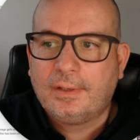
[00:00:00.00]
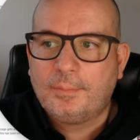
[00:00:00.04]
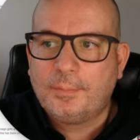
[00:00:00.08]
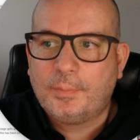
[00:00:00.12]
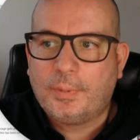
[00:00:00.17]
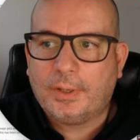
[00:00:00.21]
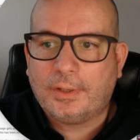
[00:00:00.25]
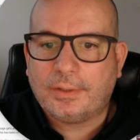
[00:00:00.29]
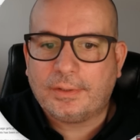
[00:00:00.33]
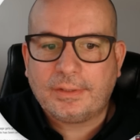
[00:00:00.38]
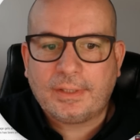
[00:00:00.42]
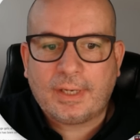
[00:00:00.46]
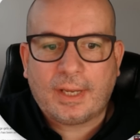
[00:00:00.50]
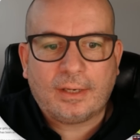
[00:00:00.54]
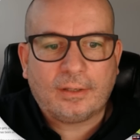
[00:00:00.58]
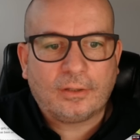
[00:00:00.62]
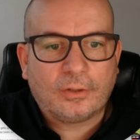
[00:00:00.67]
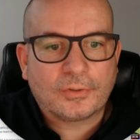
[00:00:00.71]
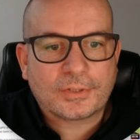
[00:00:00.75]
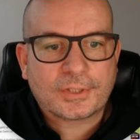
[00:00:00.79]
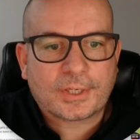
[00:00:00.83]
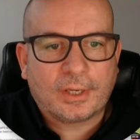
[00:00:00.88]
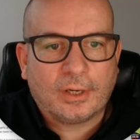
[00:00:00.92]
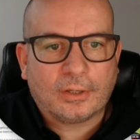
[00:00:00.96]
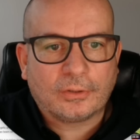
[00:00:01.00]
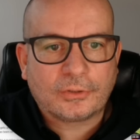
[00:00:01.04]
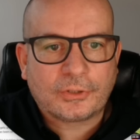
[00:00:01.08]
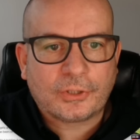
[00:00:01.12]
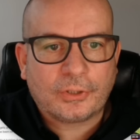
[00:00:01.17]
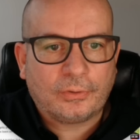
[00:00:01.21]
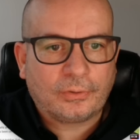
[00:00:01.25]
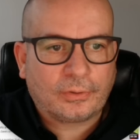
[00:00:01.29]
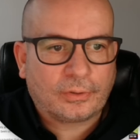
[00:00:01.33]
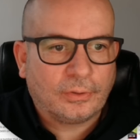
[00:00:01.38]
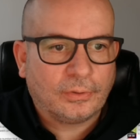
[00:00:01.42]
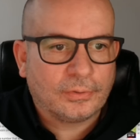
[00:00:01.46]
But yeah, lots of car
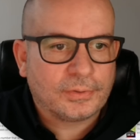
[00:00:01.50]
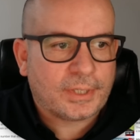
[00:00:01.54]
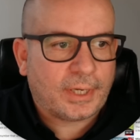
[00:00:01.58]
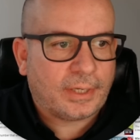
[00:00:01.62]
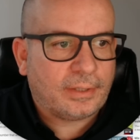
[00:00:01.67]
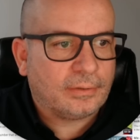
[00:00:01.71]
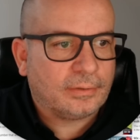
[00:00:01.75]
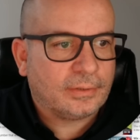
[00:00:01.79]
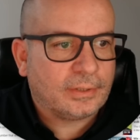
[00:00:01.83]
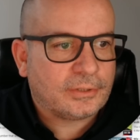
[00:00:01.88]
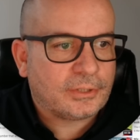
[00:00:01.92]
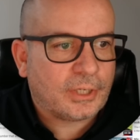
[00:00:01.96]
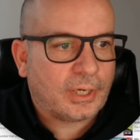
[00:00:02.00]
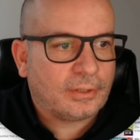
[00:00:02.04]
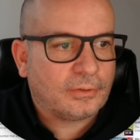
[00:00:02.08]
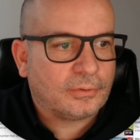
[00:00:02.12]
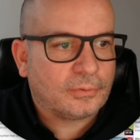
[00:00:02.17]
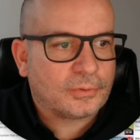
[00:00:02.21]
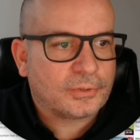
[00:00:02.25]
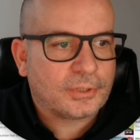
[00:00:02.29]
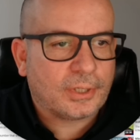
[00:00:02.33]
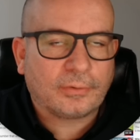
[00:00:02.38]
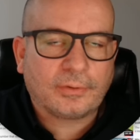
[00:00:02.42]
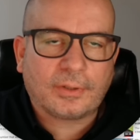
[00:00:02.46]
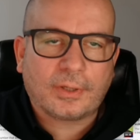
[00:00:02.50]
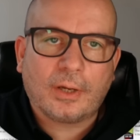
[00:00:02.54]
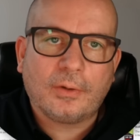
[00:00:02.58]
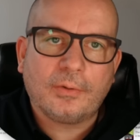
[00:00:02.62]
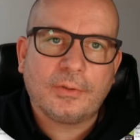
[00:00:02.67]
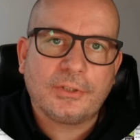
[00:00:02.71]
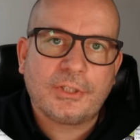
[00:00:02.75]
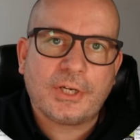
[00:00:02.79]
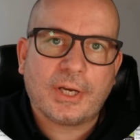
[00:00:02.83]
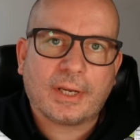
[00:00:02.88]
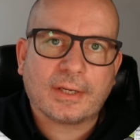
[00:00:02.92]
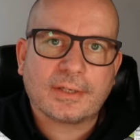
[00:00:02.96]
content on the channel, so go
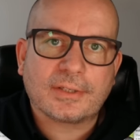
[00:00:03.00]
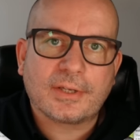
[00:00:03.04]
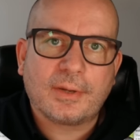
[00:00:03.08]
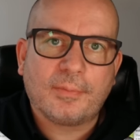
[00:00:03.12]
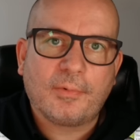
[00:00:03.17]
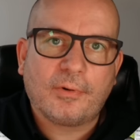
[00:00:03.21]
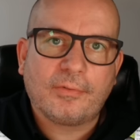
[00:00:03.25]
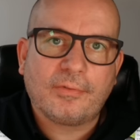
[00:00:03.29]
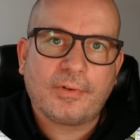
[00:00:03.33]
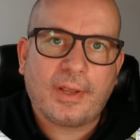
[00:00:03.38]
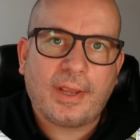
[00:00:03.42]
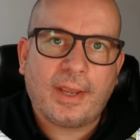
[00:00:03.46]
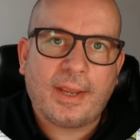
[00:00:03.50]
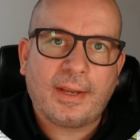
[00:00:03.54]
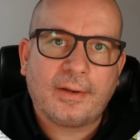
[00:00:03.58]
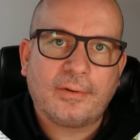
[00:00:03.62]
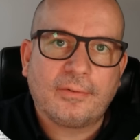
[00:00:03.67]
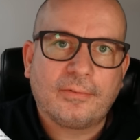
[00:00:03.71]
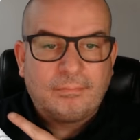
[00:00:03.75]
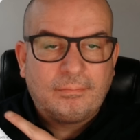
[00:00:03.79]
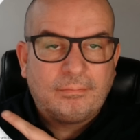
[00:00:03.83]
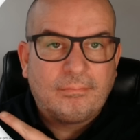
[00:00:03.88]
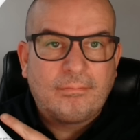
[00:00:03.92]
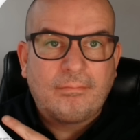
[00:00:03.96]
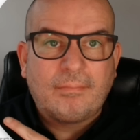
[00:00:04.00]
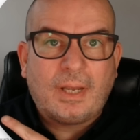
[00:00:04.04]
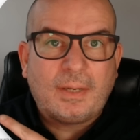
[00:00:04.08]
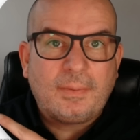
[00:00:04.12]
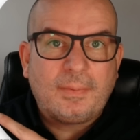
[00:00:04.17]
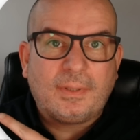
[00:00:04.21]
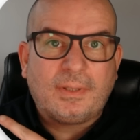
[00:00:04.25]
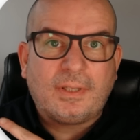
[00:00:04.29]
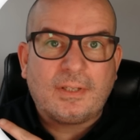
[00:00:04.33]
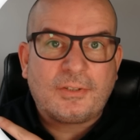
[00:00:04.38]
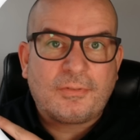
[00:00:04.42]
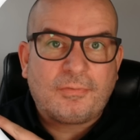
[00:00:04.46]
and check some of it out.
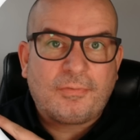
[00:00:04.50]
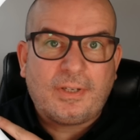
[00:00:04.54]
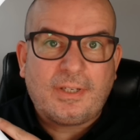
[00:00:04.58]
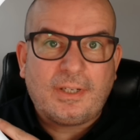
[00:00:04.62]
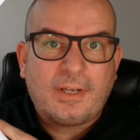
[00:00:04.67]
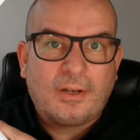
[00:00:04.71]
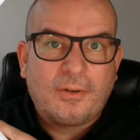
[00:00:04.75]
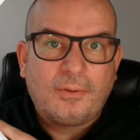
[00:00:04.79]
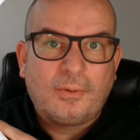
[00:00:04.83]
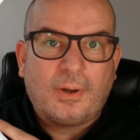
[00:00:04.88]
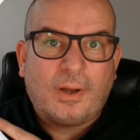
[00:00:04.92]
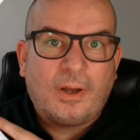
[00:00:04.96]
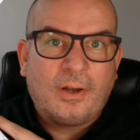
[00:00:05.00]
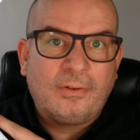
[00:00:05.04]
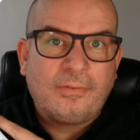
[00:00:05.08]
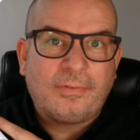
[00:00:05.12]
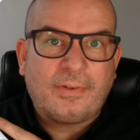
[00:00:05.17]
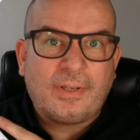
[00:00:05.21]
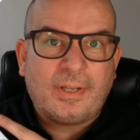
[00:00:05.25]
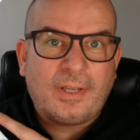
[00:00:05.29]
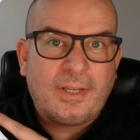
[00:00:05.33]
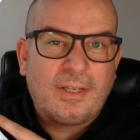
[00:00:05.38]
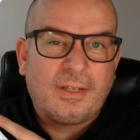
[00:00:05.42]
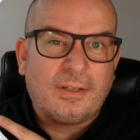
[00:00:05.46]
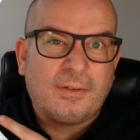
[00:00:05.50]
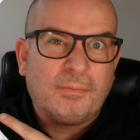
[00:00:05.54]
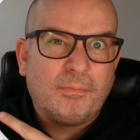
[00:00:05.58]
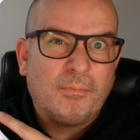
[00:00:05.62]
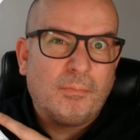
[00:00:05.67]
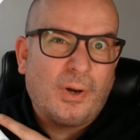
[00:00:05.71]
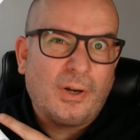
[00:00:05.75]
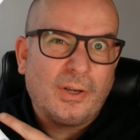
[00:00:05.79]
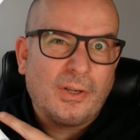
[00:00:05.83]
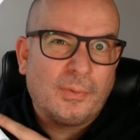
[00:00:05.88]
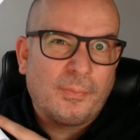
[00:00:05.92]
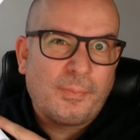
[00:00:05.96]
Maybe this video over here
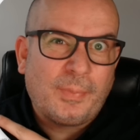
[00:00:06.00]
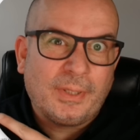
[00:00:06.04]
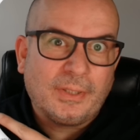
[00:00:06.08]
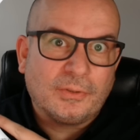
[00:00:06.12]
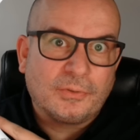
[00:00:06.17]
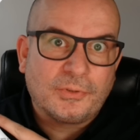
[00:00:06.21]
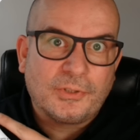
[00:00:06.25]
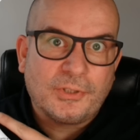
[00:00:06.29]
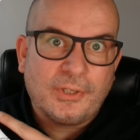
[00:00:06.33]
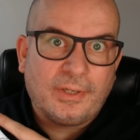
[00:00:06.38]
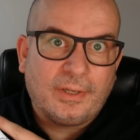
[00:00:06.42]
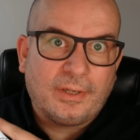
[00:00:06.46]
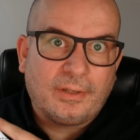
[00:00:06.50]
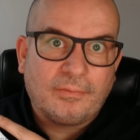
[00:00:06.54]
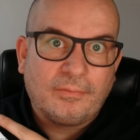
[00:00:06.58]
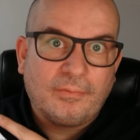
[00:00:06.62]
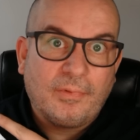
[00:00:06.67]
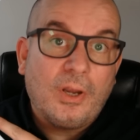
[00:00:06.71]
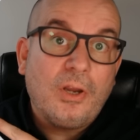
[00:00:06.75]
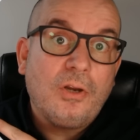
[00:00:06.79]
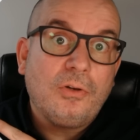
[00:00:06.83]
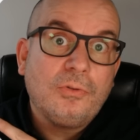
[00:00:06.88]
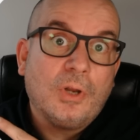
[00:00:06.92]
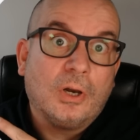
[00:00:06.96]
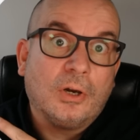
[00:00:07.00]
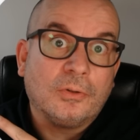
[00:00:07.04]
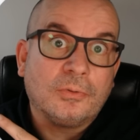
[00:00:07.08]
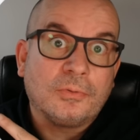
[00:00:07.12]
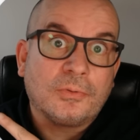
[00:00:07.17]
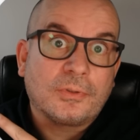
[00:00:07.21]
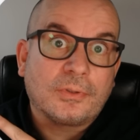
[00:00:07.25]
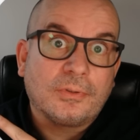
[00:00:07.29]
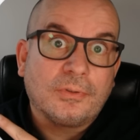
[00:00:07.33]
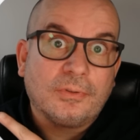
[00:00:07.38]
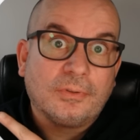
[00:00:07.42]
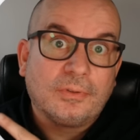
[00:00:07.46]
might appeal to you. Who
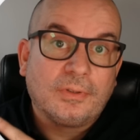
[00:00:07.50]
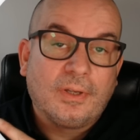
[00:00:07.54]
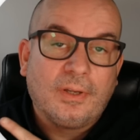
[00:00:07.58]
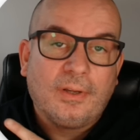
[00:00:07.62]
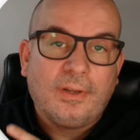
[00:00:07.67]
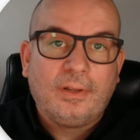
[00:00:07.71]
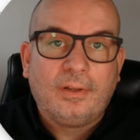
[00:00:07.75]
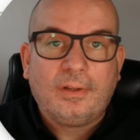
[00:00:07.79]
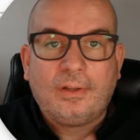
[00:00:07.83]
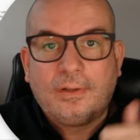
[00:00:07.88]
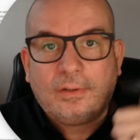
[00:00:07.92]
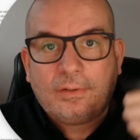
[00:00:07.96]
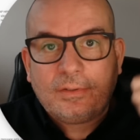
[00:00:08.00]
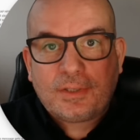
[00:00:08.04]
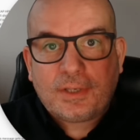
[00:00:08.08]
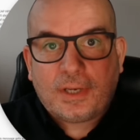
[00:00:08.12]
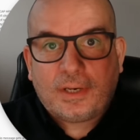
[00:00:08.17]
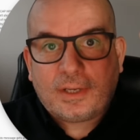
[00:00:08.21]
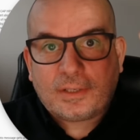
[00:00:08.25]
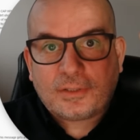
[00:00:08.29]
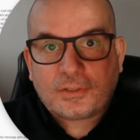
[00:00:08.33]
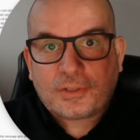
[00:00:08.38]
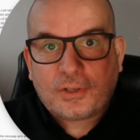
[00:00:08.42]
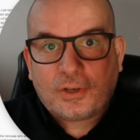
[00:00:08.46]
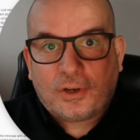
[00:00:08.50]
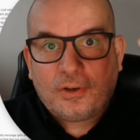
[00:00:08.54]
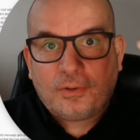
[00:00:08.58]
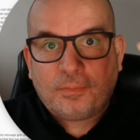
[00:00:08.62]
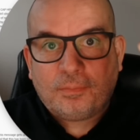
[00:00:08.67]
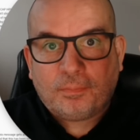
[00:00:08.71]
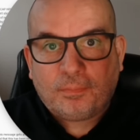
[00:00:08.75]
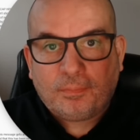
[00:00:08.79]
knows? See you next time.